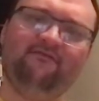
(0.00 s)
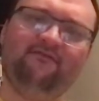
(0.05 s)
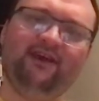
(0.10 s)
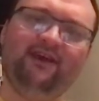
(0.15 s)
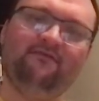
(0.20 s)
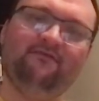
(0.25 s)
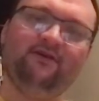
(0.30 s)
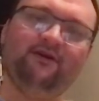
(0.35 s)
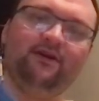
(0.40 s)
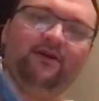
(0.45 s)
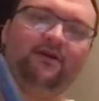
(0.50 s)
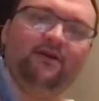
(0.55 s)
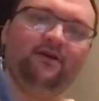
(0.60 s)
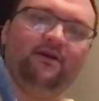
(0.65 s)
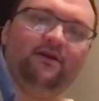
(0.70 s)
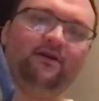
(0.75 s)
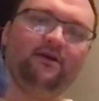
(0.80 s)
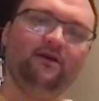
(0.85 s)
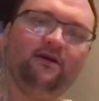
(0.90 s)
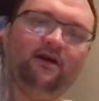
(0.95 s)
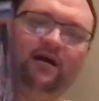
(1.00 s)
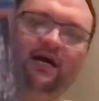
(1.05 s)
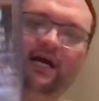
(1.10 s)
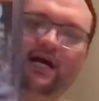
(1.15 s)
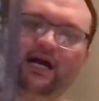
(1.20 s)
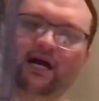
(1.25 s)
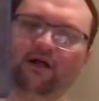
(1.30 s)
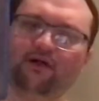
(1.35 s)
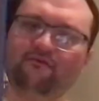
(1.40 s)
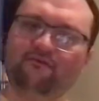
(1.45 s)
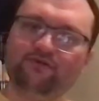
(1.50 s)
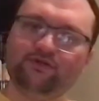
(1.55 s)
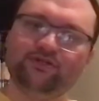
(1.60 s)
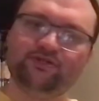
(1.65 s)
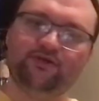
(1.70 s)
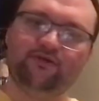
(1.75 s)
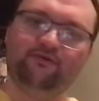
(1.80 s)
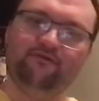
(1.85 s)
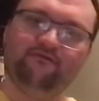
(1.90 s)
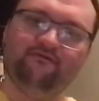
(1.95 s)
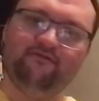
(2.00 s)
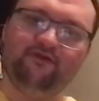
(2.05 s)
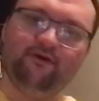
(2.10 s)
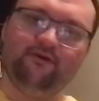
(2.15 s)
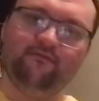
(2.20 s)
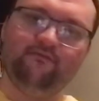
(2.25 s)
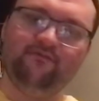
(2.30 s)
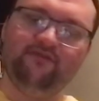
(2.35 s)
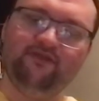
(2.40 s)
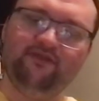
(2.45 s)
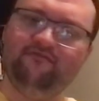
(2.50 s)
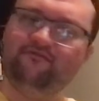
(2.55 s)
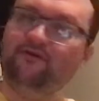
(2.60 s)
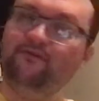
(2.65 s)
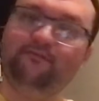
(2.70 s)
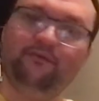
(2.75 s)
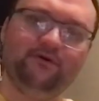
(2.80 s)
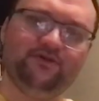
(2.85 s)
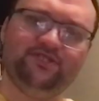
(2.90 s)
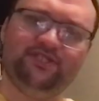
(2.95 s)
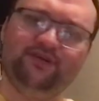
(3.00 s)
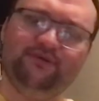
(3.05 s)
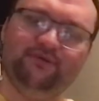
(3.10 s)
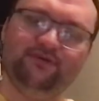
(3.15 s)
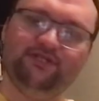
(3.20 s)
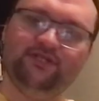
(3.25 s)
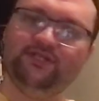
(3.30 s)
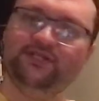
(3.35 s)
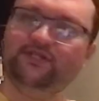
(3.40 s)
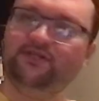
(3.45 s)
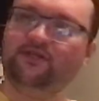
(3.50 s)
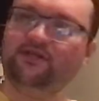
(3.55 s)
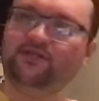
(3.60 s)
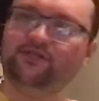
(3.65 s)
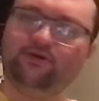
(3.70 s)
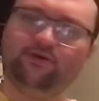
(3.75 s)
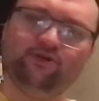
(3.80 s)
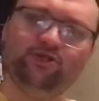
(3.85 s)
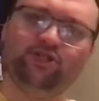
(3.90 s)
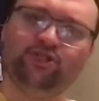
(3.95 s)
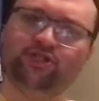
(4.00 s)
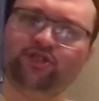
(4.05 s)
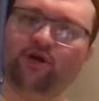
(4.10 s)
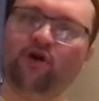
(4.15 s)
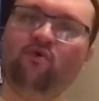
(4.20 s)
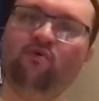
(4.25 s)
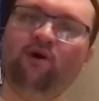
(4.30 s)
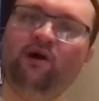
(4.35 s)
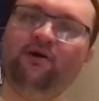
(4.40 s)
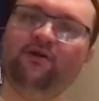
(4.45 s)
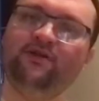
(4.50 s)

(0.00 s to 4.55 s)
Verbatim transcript: favorite Oliver Stone film. The football sequences in this are so well